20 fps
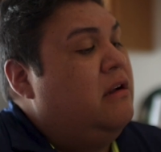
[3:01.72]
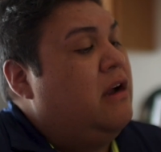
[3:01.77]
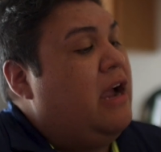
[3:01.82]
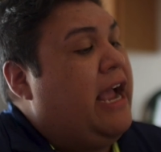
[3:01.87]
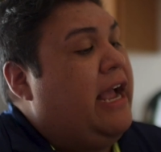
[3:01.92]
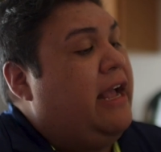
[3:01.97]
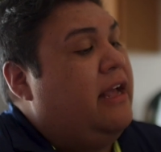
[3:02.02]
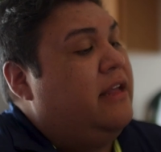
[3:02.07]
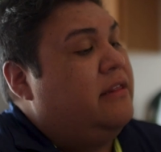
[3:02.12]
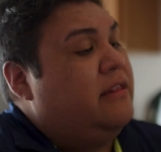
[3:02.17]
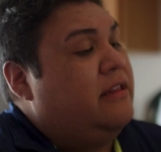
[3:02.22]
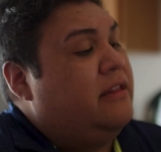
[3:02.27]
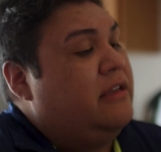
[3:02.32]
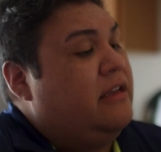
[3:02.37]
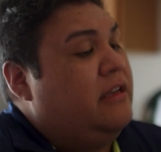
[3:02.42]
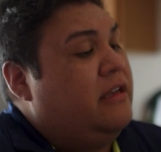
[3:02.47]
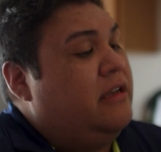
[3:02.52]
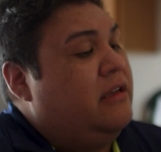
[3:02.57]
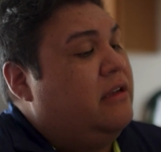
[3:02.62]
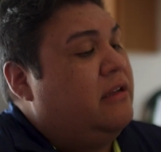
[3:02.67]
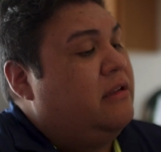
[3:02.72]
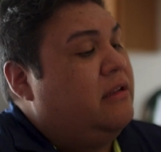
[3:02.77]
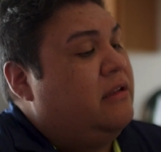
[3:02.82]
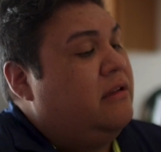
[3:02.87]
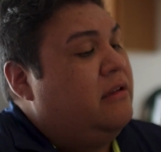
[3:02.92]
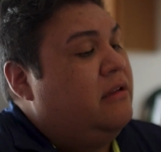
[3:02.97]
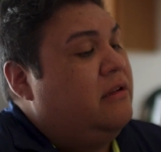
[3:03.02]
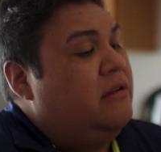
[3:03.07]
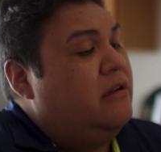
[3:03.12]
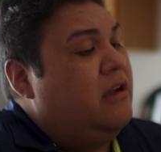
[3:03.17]
at the
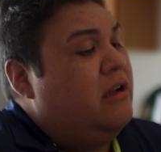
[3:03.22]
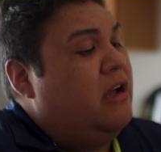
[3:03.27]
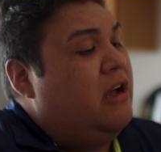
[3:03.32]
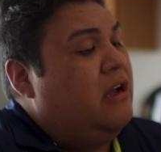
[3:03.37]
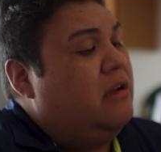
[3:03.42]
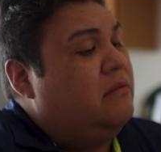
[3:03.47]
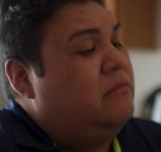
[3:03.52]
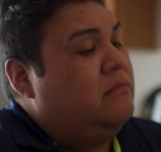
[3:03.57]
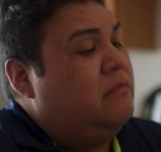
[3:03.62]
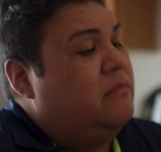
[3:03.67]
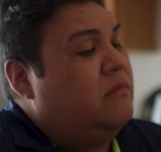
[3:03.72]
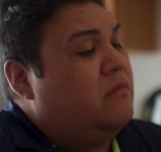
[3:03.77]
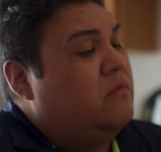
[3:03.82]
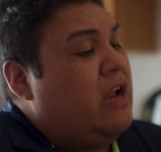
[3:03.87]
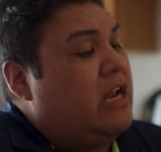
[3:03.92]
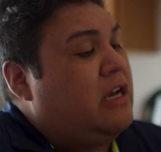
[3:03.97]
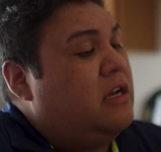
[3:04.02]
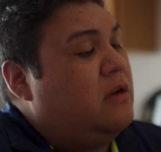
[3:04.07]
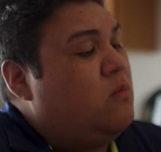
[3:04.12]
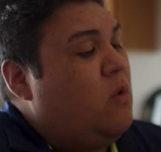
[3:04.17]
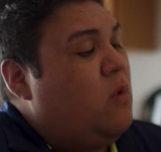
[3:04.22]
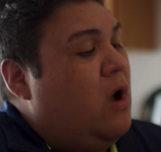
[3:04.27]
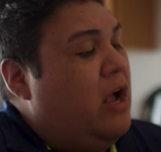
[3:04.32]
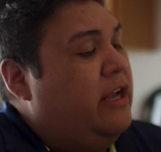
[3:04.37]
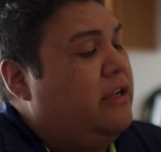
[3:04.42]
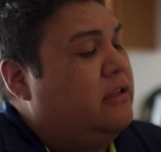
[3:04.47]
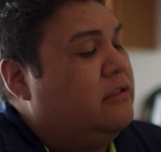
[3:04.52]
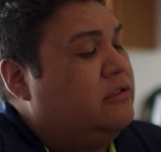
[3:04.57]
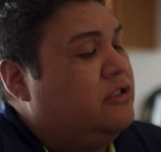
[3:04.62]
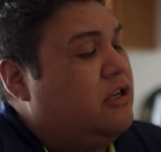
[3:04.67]
um, Red and
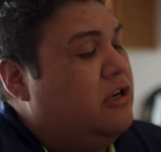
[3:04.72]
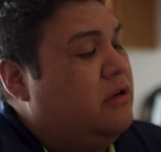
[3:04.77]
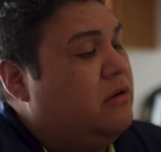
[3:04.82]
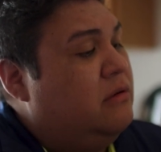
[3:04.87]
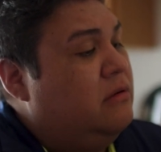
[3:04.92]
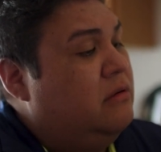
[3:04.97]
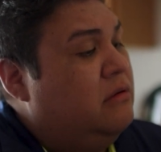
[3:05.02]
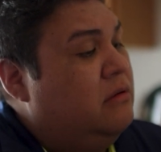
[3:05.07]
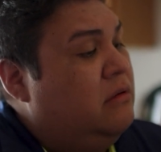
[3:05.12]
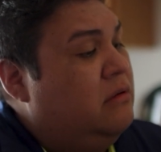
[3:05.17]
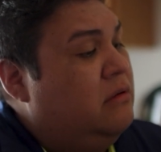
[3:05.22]
Wild show.